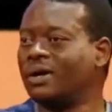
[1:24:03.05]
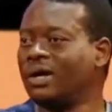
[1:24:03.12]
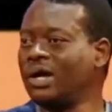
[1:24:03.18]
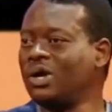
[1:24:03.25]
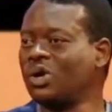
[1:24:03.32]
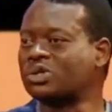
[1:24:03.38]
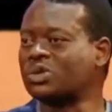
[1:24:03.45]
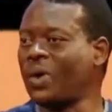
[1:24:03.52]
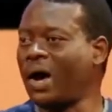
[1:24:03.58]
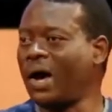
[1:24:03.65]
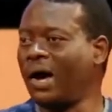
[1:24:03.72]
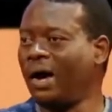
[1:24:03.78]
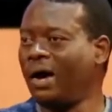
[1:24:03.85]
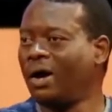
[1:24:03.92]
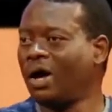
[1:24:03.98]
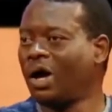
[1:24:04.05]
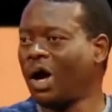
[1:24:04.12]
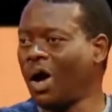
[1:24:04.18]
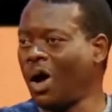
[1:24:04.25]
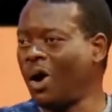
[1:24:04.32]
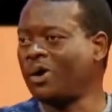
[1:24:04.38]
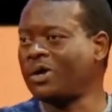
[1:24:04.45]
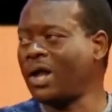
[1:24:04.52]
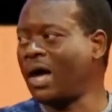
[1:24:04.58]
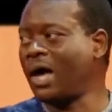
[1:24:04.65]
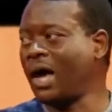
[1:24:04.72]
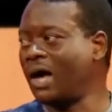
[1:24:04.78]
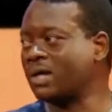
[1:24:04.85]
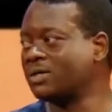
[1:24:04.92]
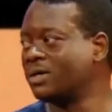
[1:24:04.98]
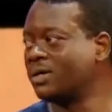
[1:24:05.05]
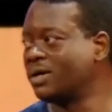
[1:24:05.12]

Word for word: He looks where? On the heart.